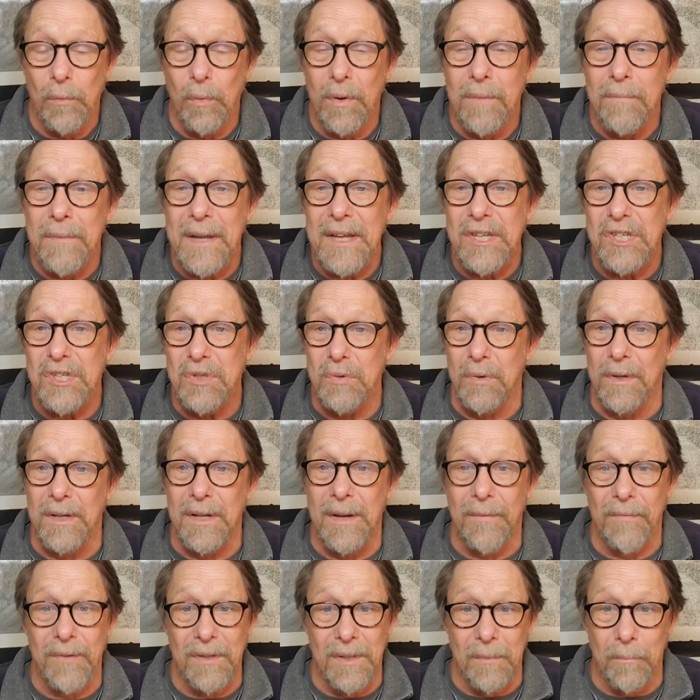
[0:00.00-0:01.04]
What makes you
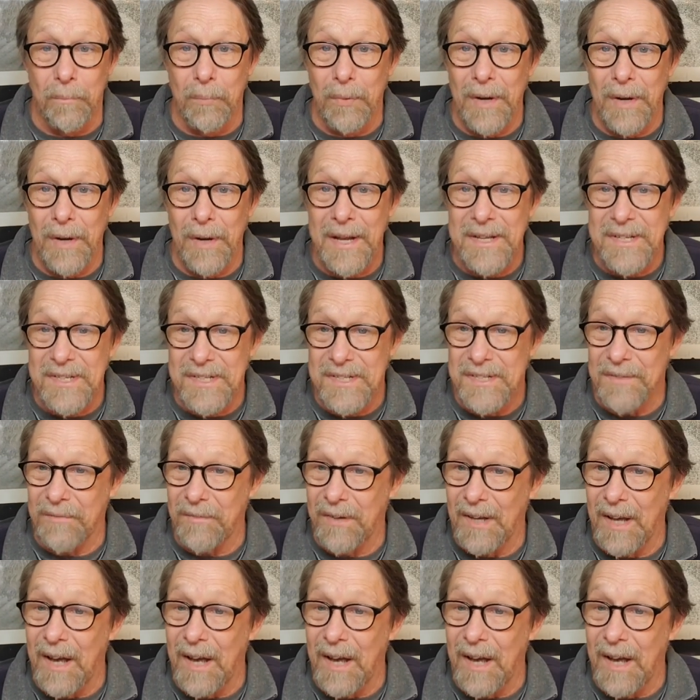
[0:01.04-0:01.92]
enough in the presence of